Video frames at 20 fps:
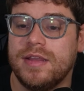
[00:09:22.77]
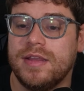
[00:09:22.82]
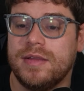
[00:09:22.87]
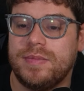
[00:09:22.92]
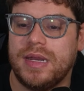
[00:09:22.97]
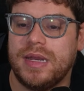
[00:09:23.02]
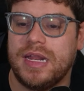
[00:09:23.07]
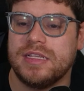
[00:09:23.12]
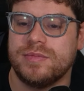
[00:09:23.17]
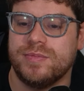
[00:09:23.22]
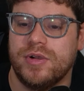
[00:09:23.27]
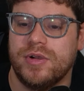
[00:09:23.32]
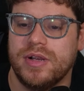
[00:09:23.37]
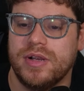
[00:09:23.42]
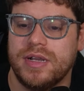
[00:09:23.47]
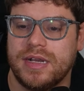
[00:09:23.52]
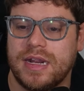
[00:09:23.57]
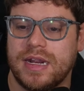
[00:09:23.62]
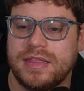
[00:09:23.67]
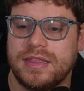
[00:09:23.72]
plasmoid.
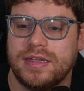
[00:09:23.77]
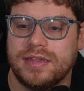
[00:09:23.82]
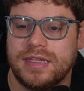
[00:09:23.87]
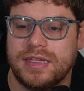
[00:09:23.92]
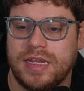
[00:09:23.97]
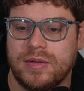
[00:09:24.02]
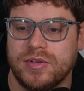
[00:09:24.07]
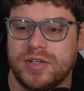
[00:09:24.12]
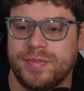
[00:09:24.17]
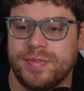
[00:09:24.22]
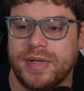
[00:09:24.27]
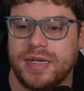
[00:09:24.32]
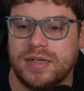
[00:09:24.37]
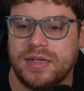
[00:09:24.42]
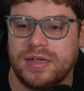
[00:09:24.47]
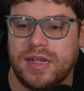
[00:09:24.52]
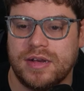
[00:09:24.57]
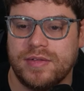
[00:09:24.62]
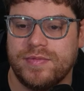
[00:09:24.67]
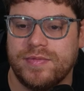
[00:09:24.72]
And I thought that would have been a
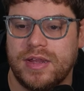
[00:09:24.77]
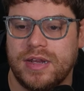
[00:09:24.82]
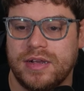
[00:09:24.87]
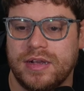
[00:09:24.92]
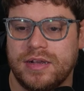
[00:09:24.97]
lot of fun.